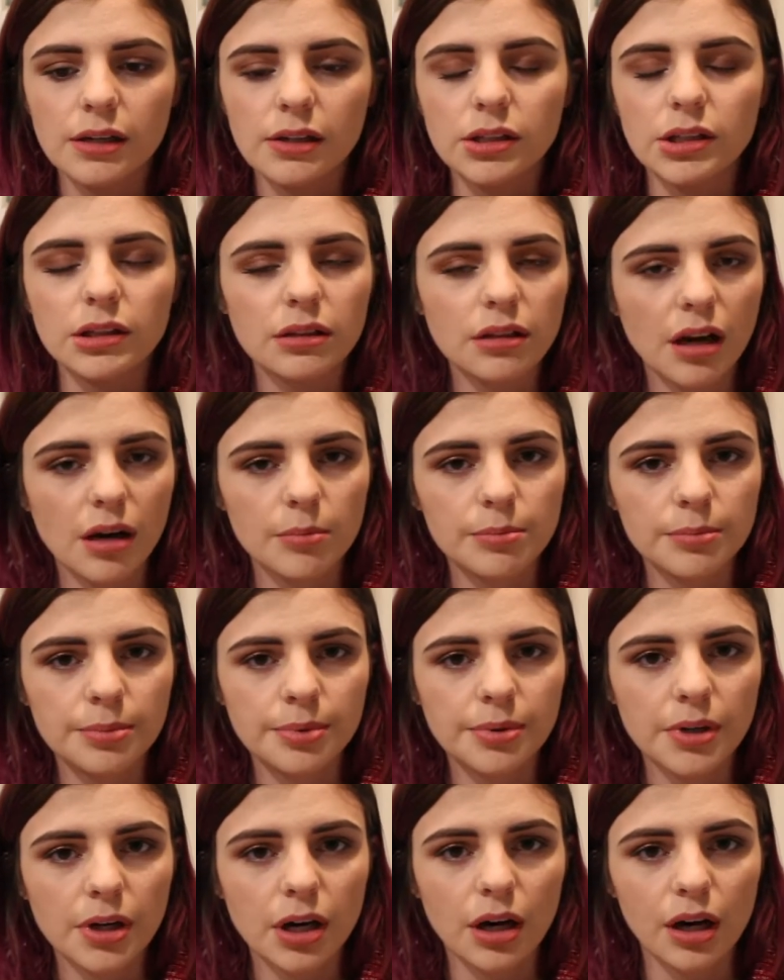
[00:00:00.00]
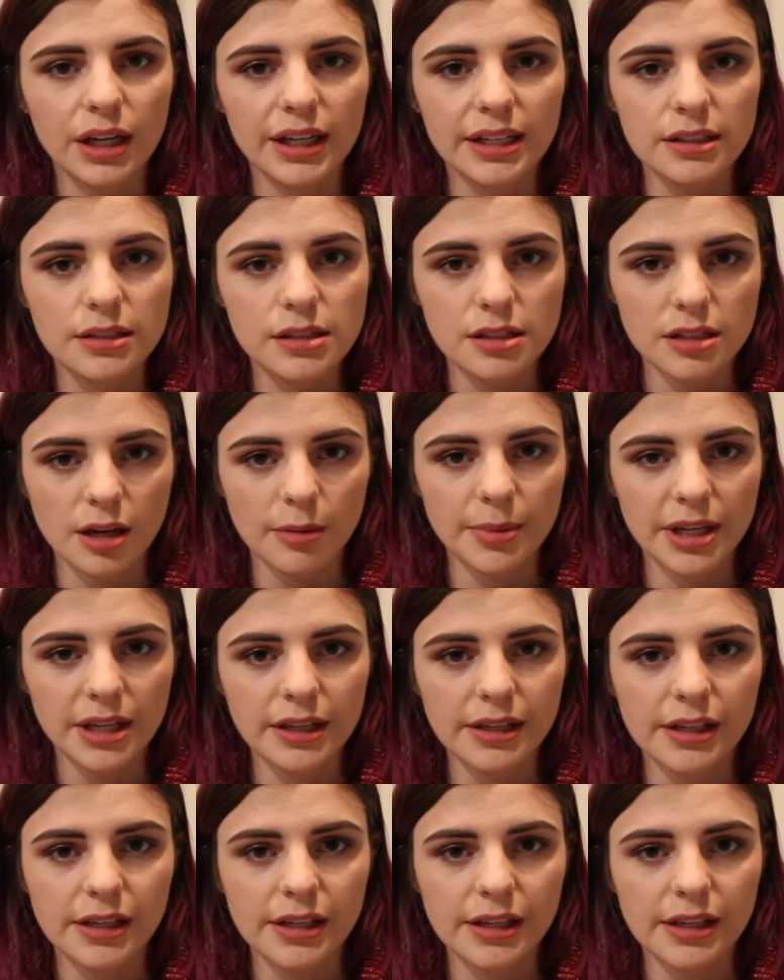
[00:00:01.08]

lump on his stomach,